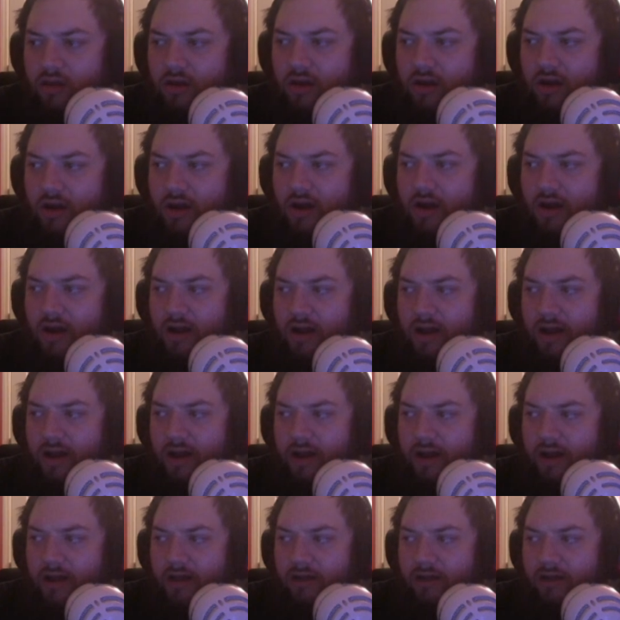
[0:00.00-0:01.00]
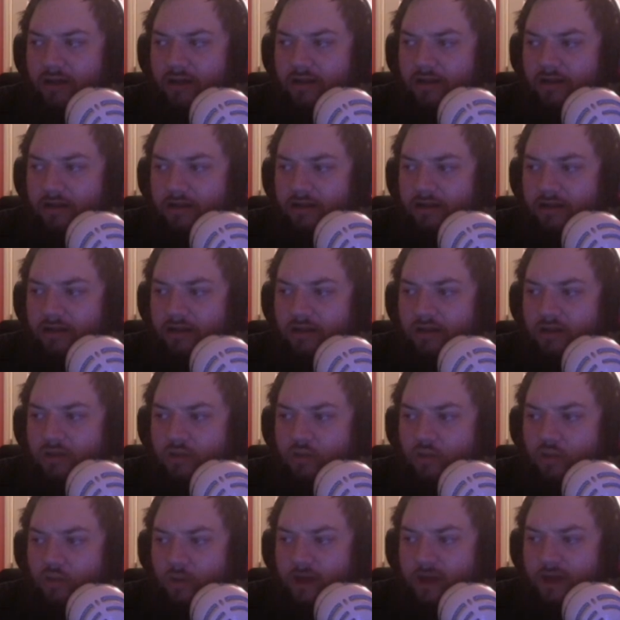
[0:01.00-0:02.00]
Oh, yeah.
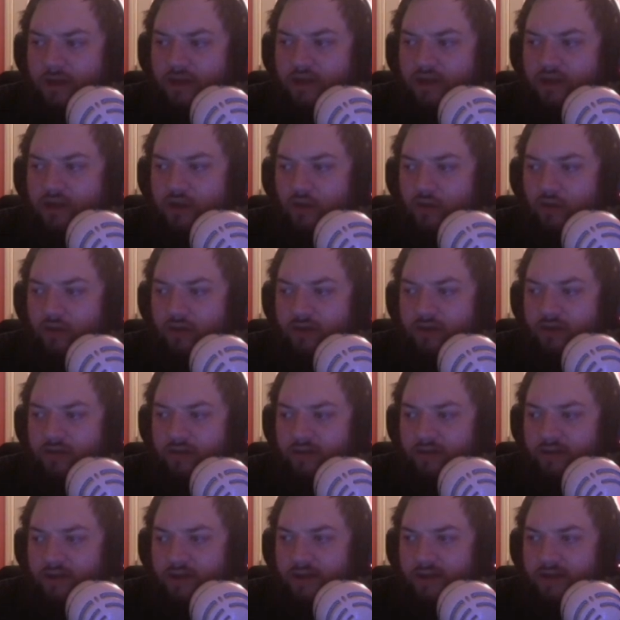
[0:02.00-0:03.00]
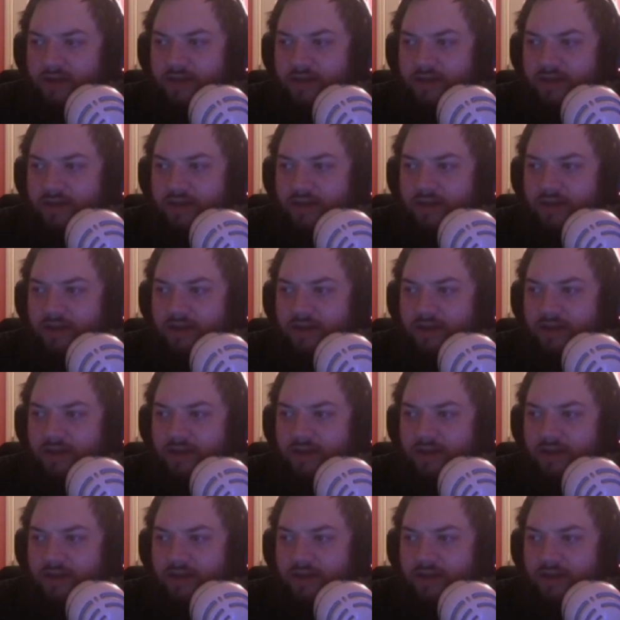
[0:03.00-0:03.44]
We could totally do this.